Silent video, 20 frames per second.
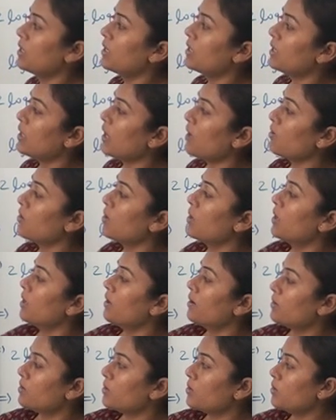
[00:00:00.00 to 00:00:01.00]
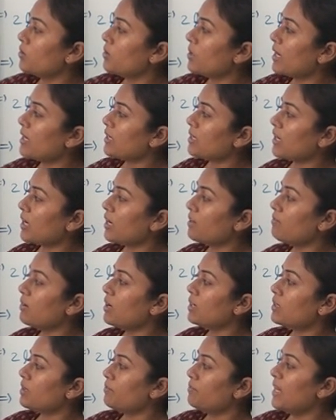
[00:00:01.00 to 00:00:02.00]
Now you can
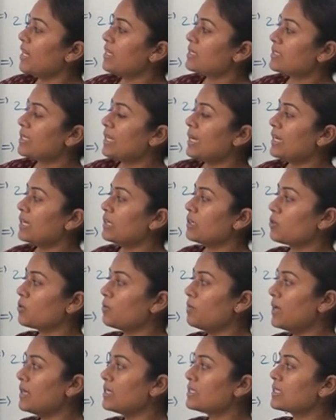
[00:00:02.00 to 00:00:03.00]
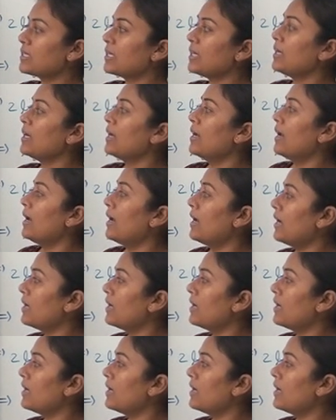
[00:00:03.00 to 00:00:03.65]
convert base 10 into base e,